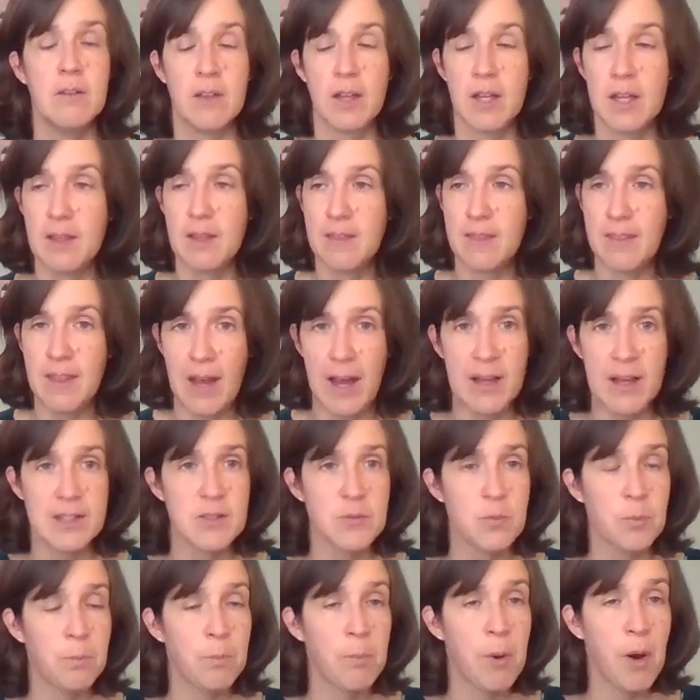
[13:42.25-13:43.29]
Like that
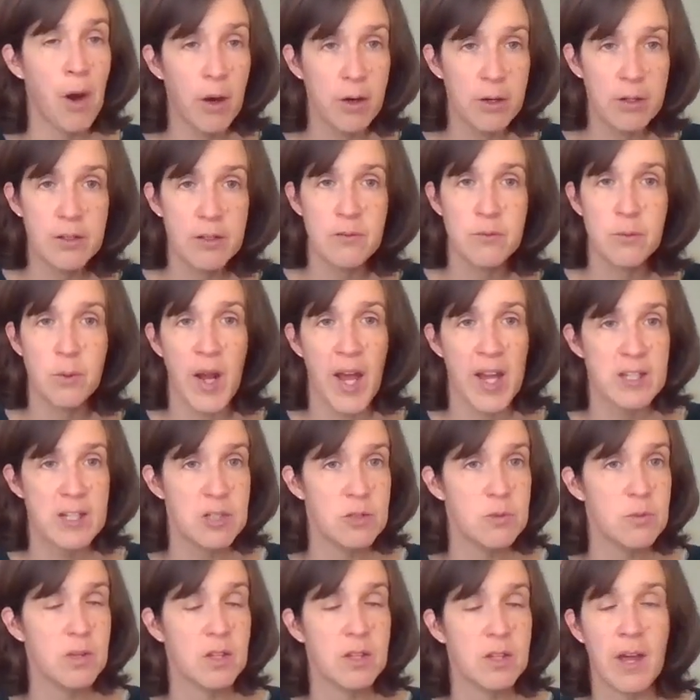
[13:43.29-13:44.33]
is part of what I
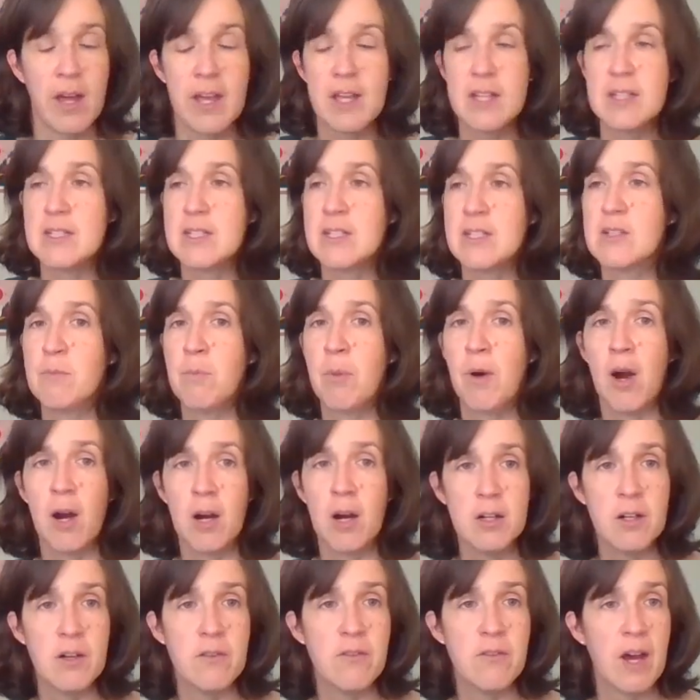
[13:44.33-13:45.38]
do with clients. It is
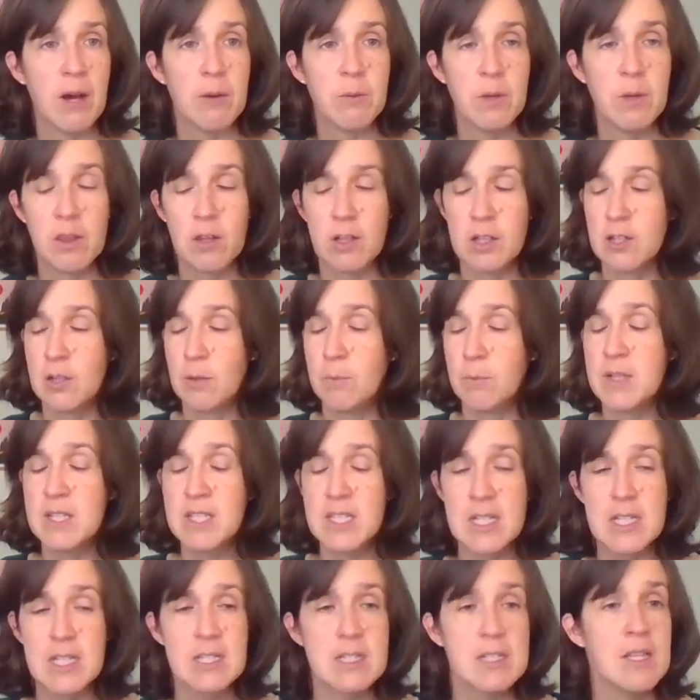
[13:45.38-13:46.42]
part of how we look at your
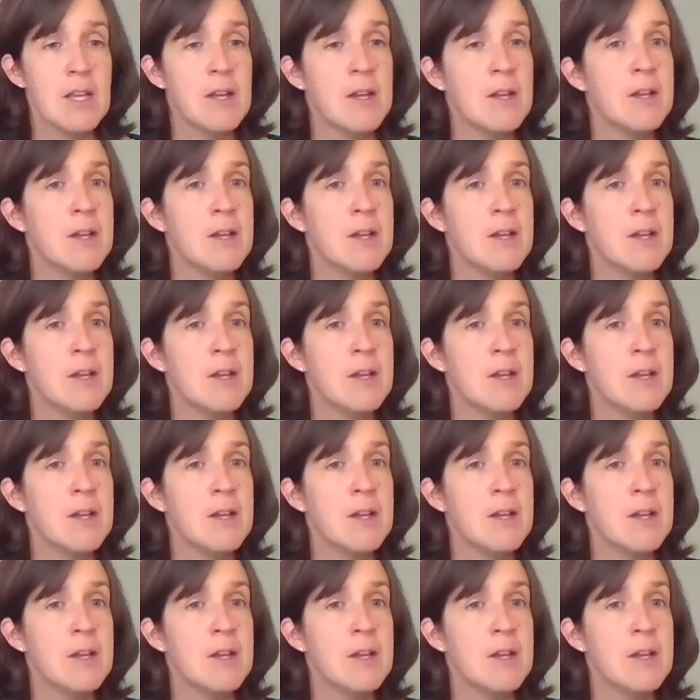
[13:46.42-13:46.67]
business.